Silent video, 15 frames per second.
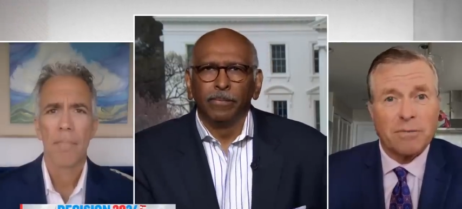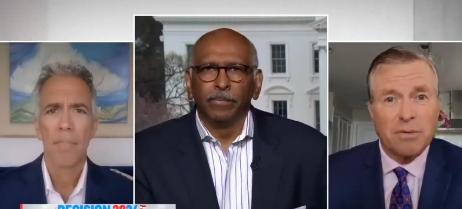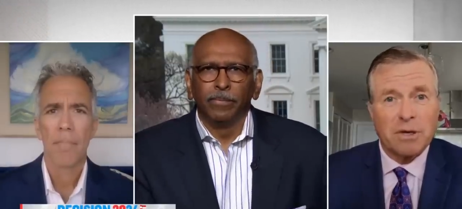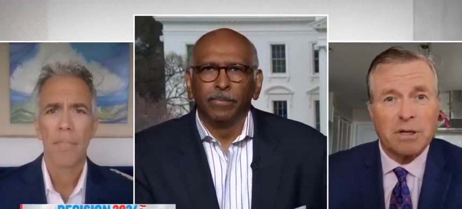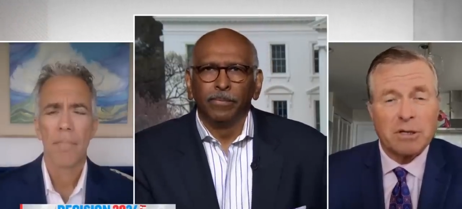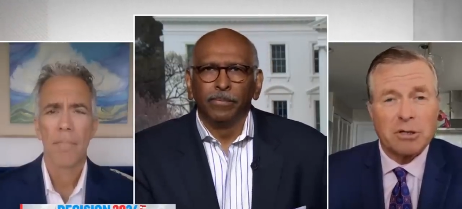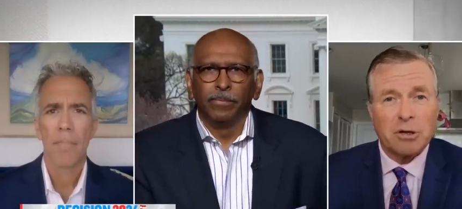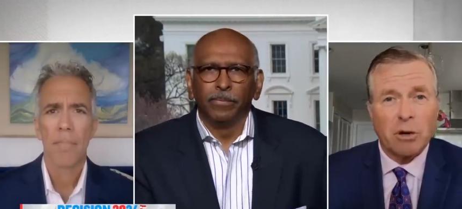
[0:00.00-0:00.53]

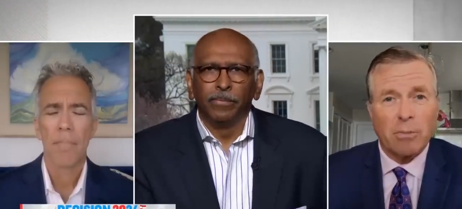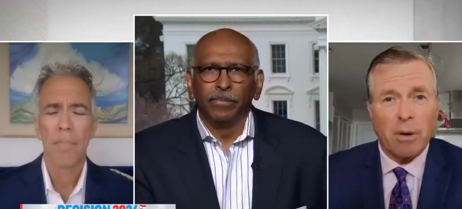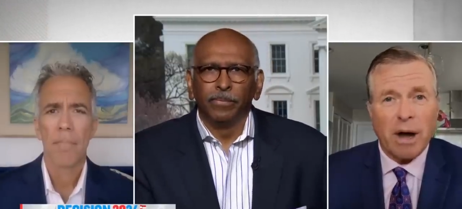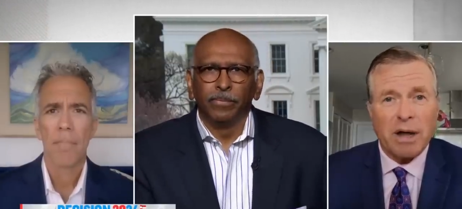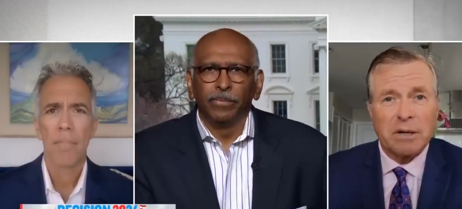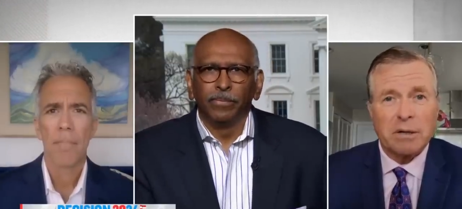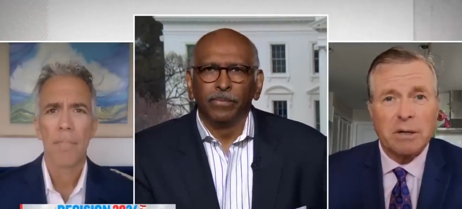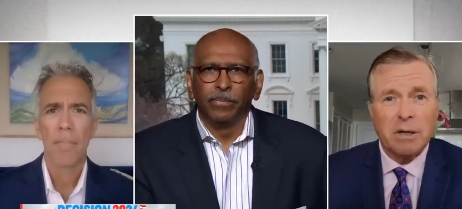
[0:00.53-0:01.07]
Speaker 1: defeating Joe
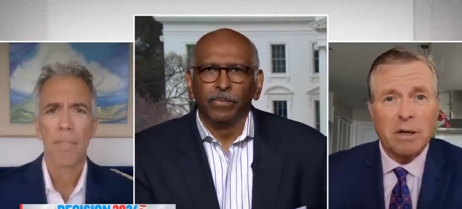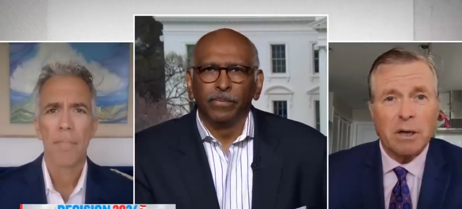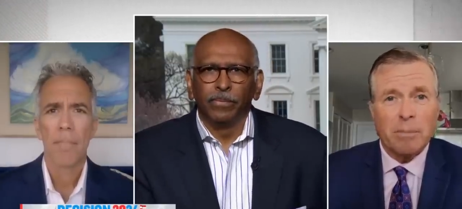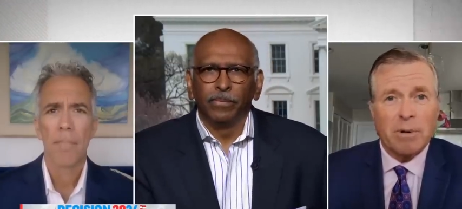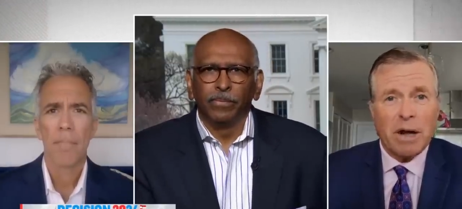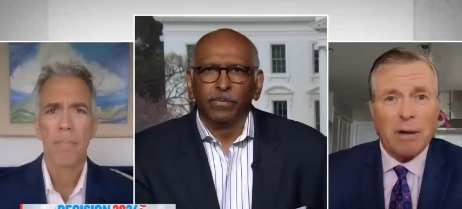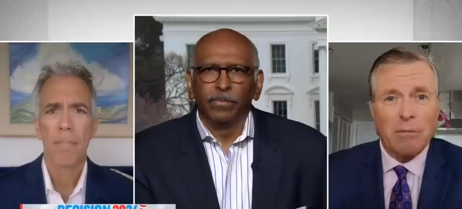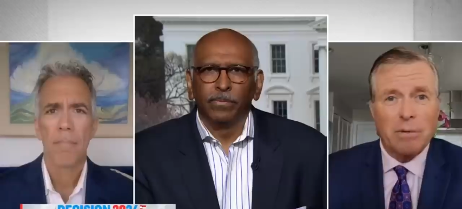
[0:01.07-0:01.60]
Biden,
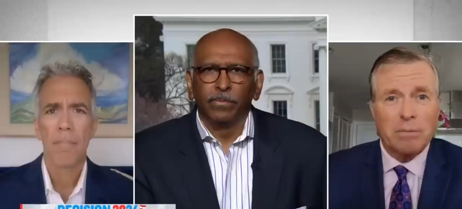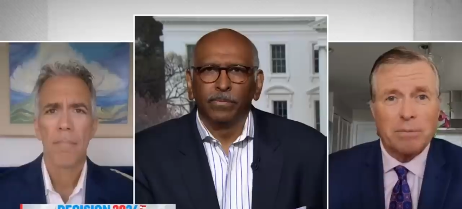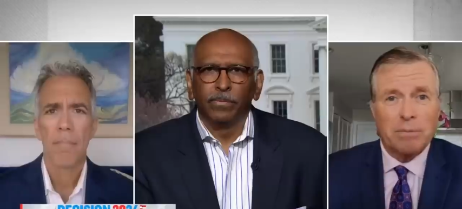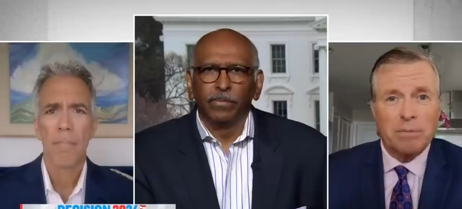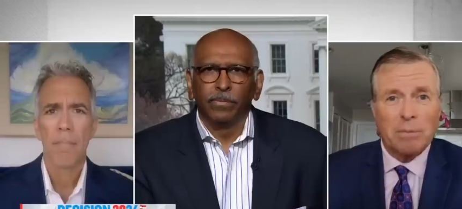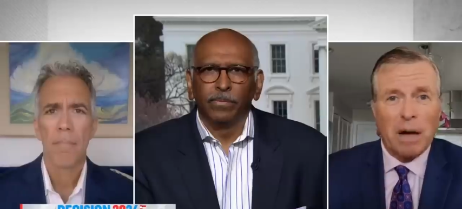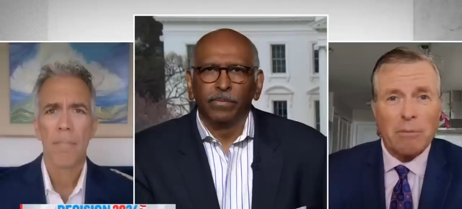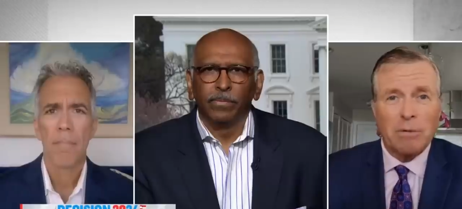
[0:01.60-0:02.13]
but I wouldn't
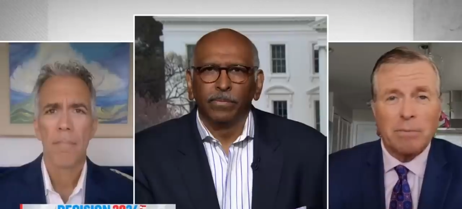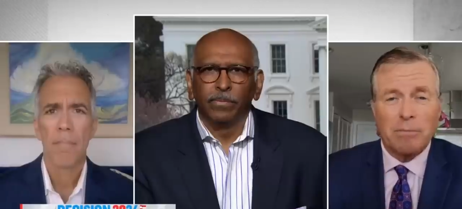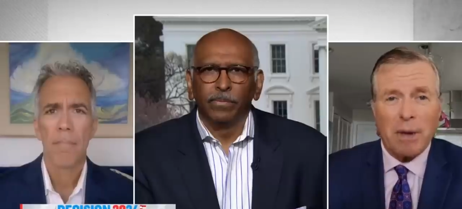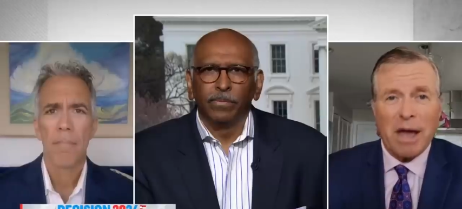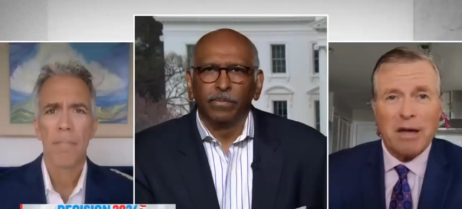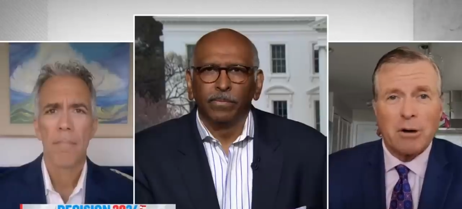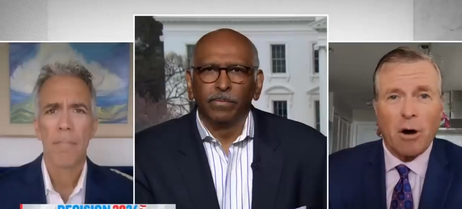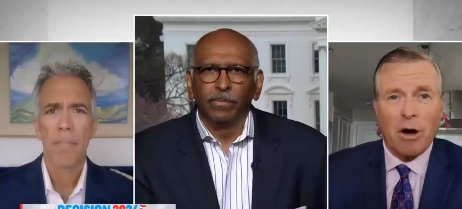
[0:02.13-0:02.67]
I wouldn't
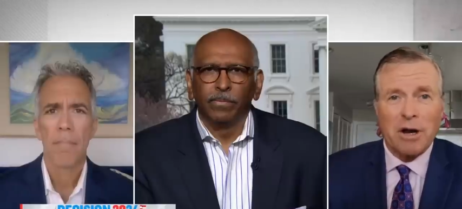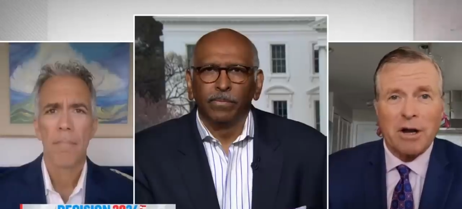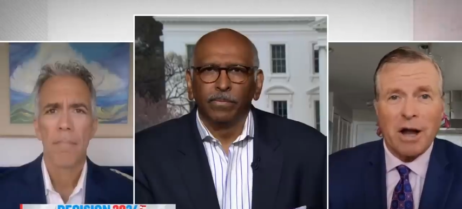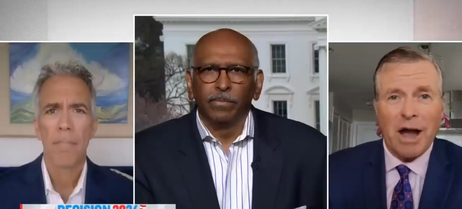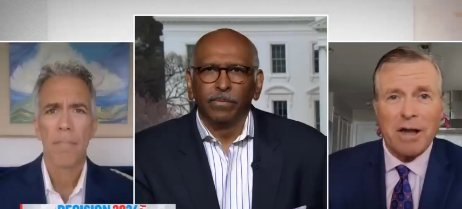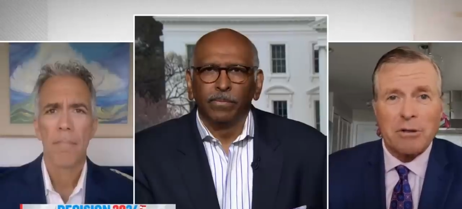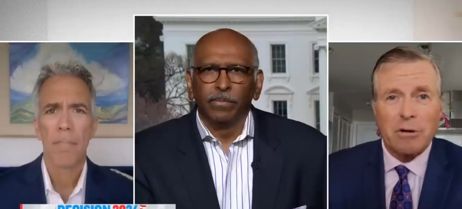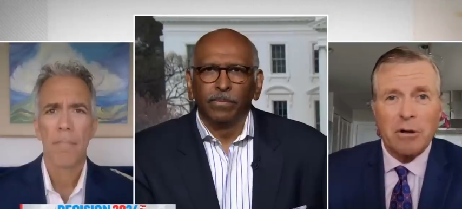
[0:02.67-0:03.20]
bank on it
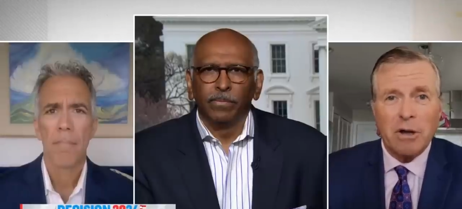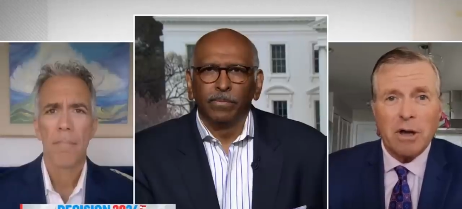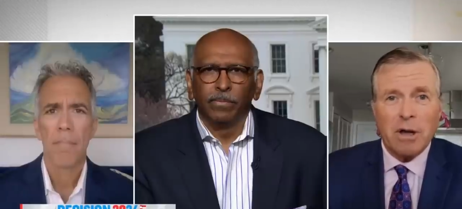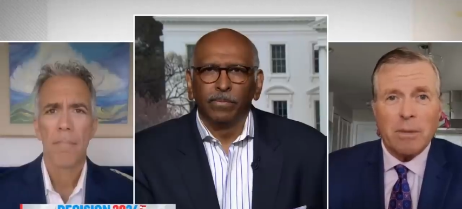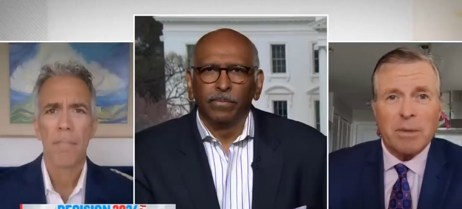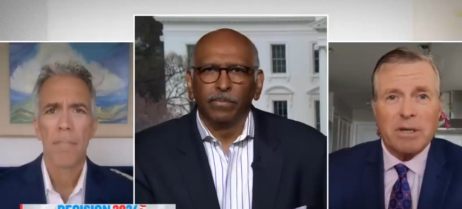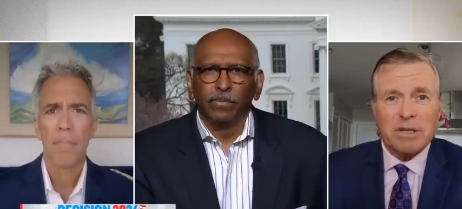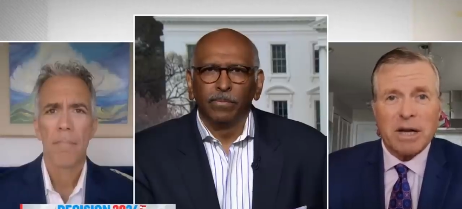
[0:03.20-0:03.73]
either
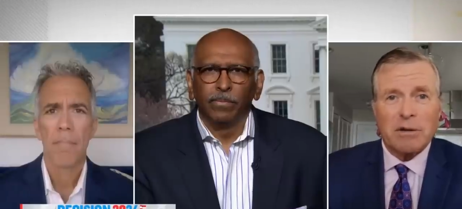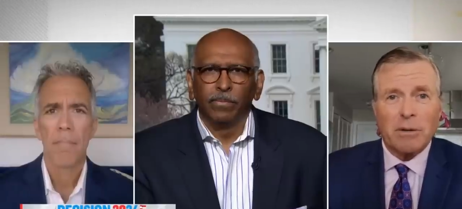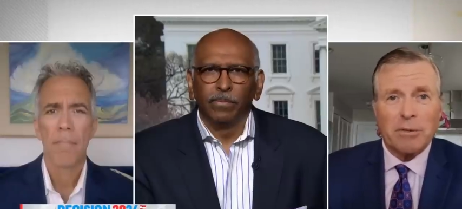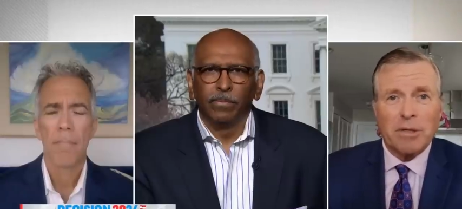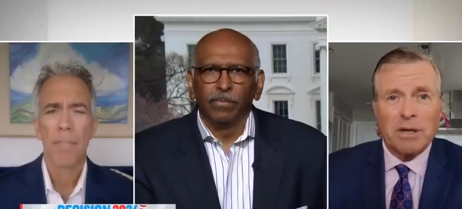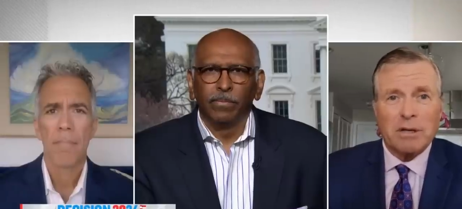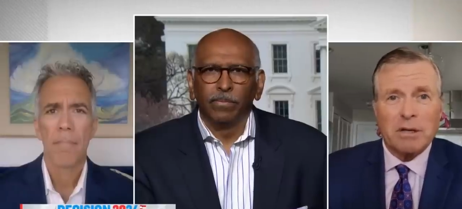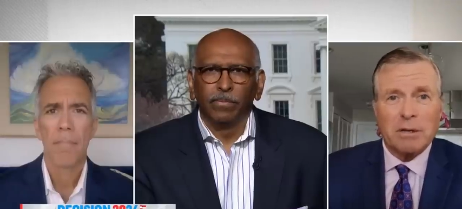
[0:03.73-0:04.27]
because I
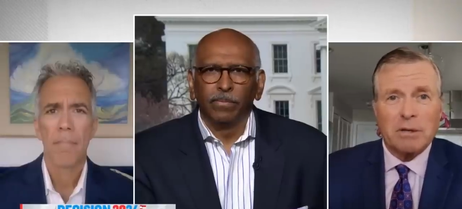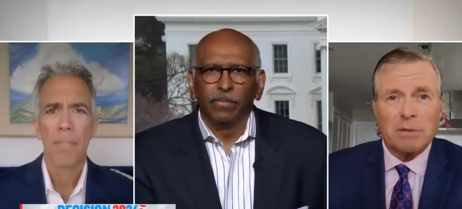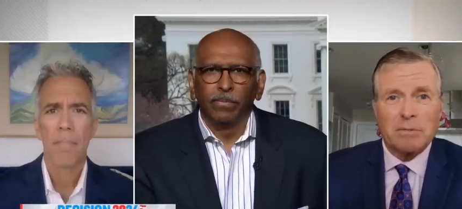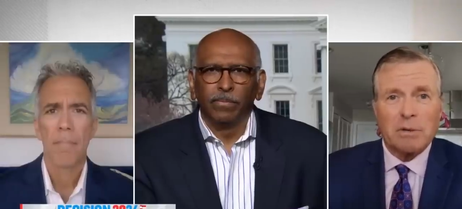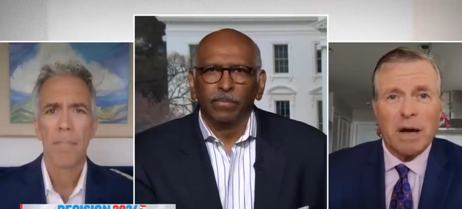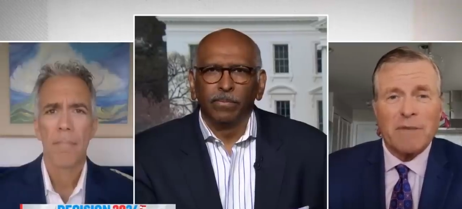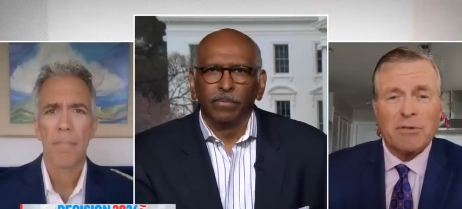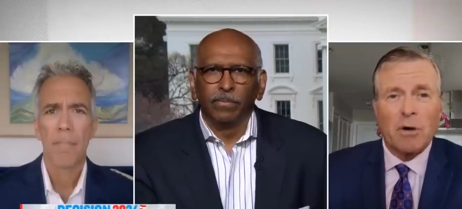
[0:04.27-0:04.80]
don't think
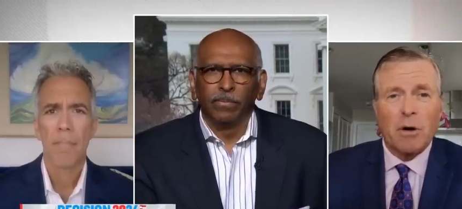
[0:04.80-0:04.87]
you have